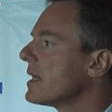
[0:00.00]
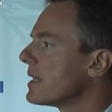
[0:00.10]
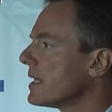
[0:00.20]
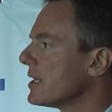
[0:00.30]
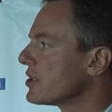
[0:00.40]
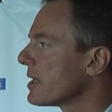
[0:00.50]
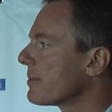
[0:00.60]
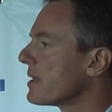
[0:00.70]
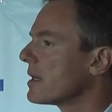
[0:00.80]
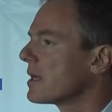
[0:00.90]
in
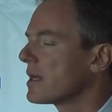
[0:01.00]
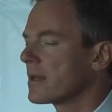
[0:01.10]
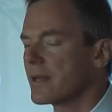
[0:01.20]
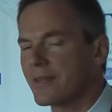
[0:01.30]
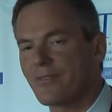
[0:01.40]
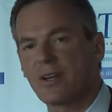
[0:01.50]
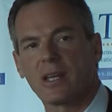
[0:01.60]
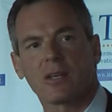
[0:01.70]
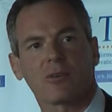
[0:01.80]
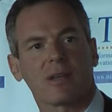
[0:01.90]
Egypt. It's
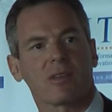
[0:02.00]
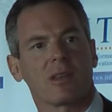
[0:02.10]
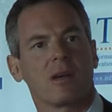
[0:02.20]
very interesting.